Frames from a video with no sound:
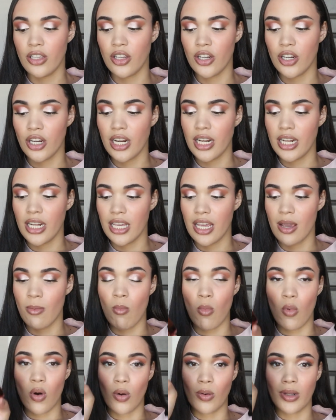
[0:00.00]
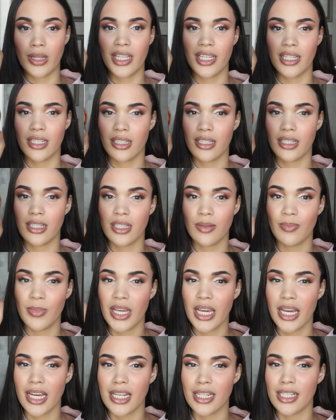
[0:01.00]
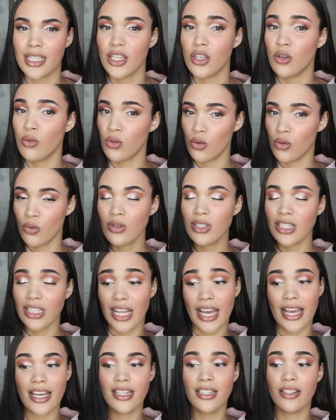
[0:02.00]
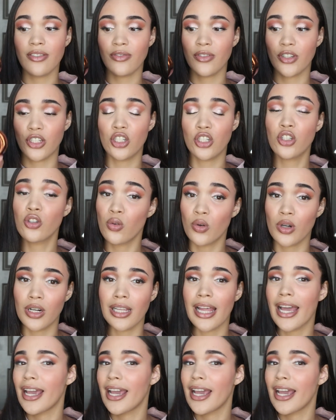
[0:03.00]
you're gonna get more with this because you use less for sure.